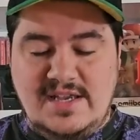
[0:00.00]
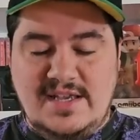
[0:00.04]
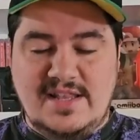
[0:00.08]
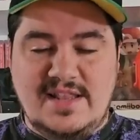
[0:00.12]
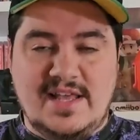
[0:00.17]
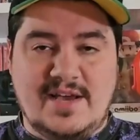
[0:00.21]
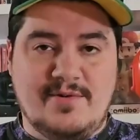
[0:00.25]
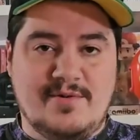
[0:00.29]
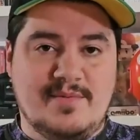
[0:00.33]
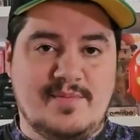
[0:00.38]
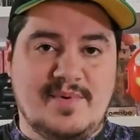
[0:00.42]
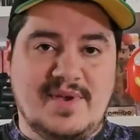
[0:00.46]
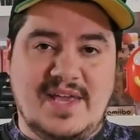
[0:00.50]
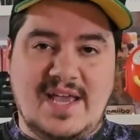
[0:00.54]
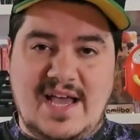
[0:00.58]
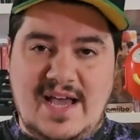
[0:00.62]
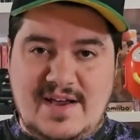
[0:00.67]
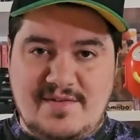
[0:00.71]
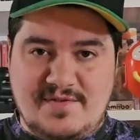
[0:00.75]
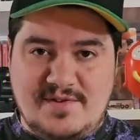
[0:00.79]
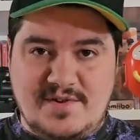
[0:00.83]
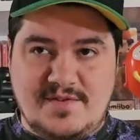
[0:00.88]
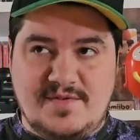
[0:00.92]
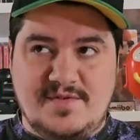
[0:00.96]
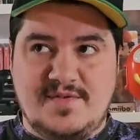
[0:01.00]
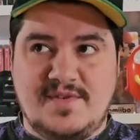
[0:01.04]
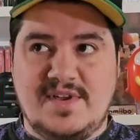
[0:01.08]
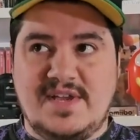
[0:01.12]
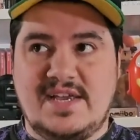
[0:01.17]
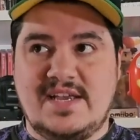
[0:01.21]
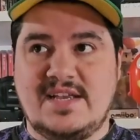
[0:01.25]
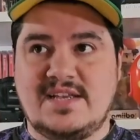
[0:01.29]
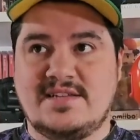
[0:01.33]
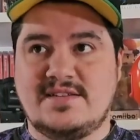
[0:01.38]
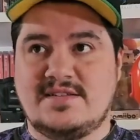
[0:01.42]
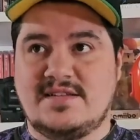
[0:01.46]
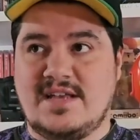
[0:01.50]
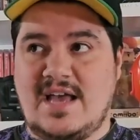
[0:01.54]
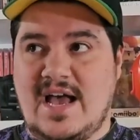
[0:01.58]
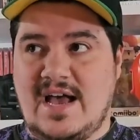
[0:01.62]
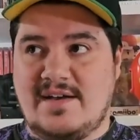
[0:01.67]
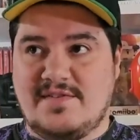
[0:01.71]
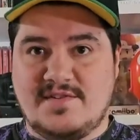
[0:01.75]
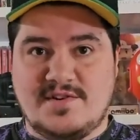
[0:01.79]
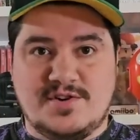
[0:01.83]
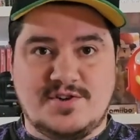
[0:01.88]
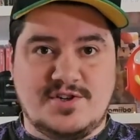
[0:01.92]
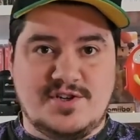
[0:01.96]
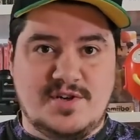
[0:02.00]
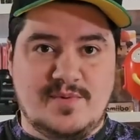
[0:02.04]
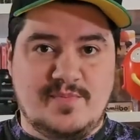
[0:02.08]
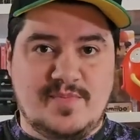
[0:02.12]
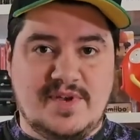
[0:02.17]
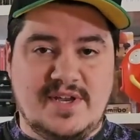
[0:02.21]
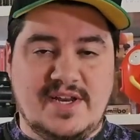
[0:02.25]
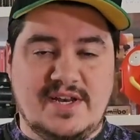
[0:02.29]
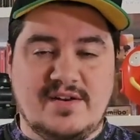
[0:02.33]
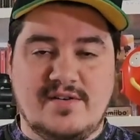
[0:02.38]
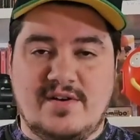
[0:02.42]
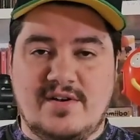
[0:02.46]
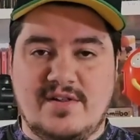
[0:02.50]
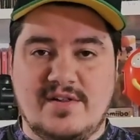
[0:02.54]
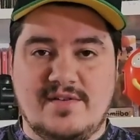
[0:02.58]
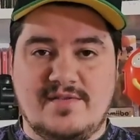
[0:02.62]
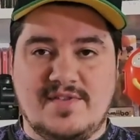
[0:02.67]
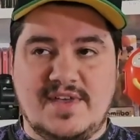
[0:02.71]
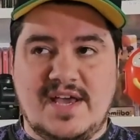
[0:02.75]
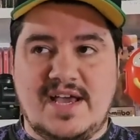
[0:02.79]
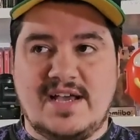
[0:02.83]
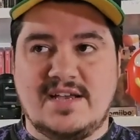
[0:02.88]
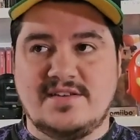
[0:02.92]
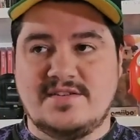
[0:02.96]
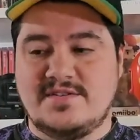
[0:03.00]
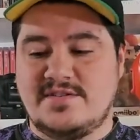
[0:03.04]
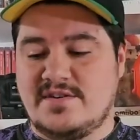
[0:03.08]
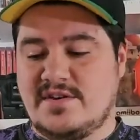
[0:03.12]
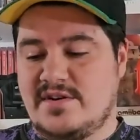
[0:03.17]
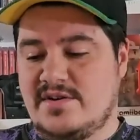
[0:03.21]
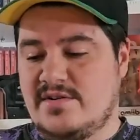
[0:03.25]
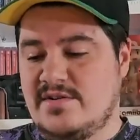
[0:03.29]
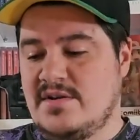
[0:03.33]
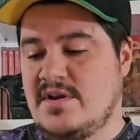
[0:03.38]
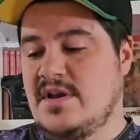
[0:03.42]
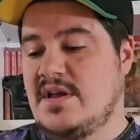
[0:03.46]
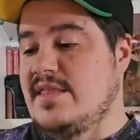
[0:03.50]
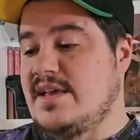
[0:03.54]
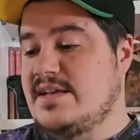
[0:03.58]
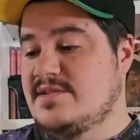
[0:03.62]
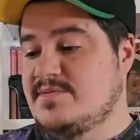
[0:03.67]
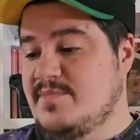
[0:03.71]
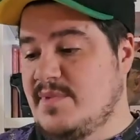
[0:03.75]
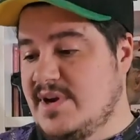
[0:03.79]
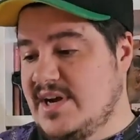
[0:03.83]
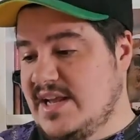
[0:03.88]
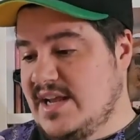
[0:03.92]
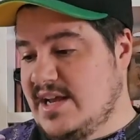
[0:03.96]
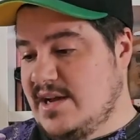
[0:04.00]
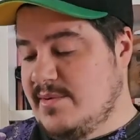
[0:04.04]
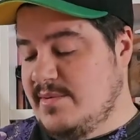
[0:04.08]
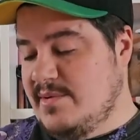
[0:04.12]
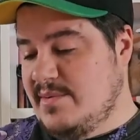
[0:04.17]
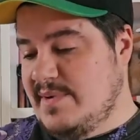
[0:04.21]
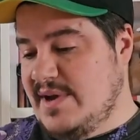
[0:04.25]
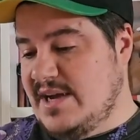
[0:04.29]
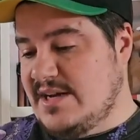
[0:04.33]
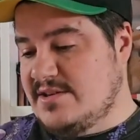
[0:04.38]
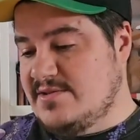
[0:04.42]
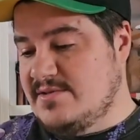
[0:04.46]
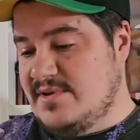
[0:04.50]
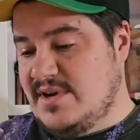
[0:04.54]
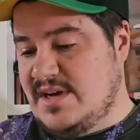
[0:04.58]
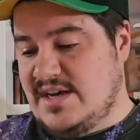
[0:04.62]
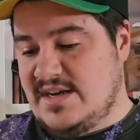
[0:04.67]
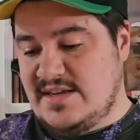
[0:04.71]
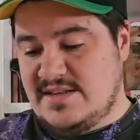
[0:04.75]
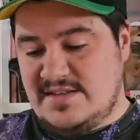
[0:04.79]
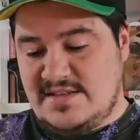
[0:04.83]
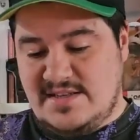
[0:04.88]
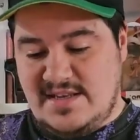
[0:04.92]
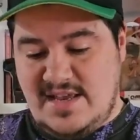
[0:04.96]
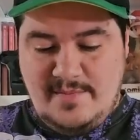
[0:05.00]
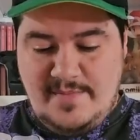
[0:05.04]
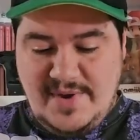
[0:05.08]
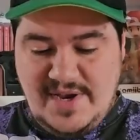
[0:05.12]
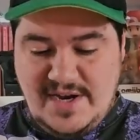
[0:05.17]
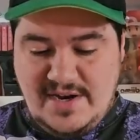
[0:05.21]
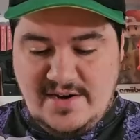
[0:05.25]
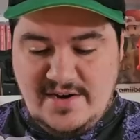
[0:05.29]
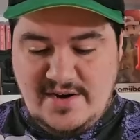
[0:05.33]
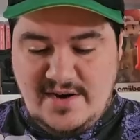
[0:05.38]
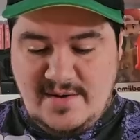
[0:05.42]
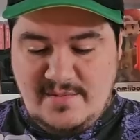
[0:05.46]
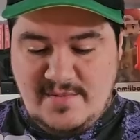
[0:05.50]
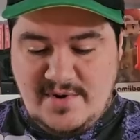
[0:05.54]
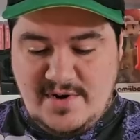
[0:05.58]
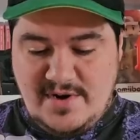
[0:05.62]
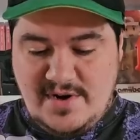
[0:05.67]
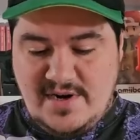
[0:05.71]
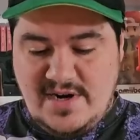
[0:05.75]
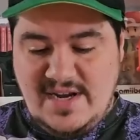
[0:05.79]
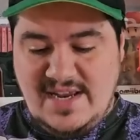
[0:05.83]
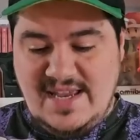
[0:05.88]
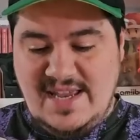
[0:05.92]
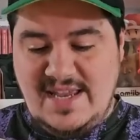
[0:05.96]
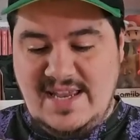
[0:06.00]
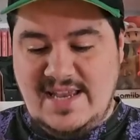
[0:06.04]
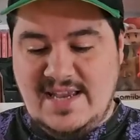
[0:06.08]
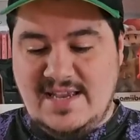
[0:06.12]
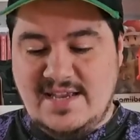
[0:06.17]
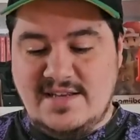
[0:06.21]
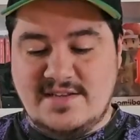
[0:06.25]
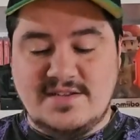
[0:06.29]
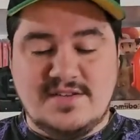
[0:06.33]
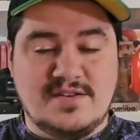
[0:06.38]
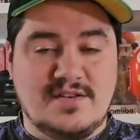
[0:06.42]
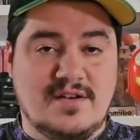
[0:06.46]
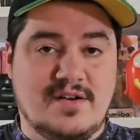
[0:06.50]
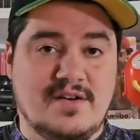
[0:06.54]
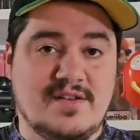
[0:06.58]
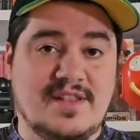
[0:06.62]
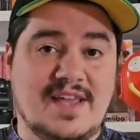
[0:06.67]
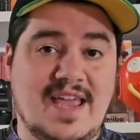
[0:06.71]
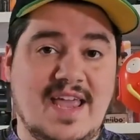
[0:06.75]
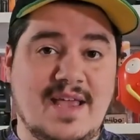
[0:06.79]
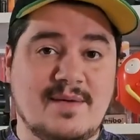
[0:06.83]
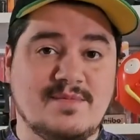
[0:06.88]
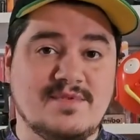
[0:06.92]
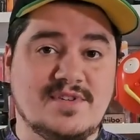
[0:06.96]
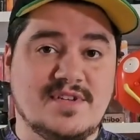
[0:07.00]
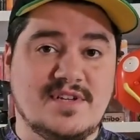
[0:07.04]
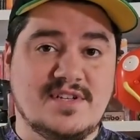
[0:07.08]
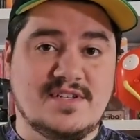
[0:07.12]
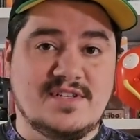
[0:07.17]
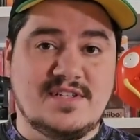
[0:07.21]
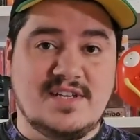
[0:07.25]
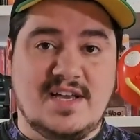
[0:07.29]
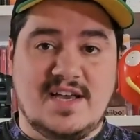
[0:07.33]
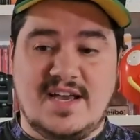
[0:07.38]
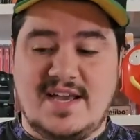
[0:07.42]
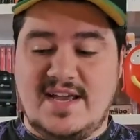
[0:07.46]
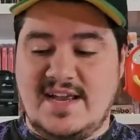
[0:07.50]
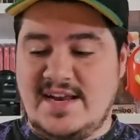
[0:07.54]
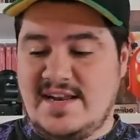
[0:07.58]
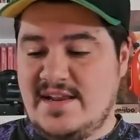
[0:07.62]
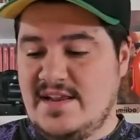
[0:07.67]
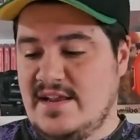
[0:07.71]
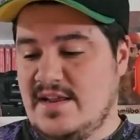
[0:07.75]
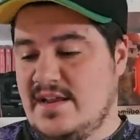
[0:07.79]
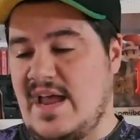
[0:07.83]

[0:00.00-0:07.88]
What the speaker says: That would be after fees, after shipping, all of that. So that's money coming back to us. The bigger number is on the Amazon side.